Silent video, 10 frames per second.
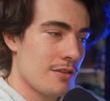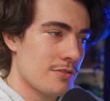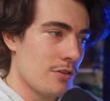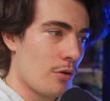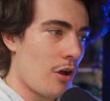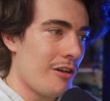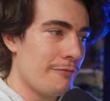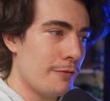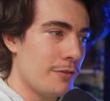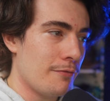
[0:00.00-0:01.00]
So call it
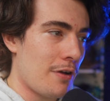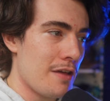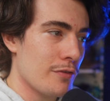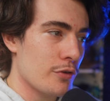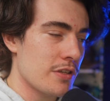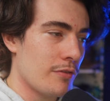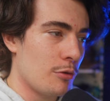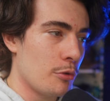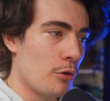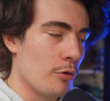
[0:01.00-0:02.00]
55. Give yourself a
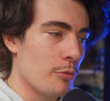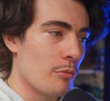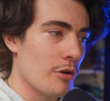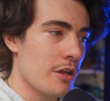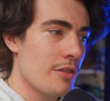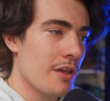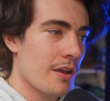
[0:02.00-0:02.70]
little bit of room to breathe